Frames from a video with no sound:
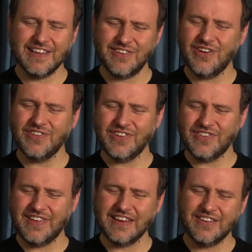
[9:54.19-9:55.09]
your
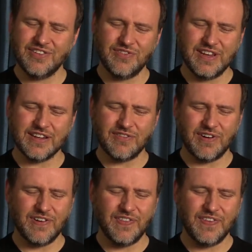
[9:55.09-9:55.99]
distinct, unique
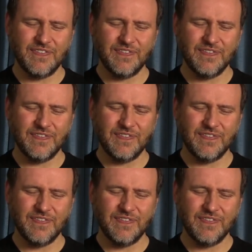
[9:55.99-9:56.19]
world,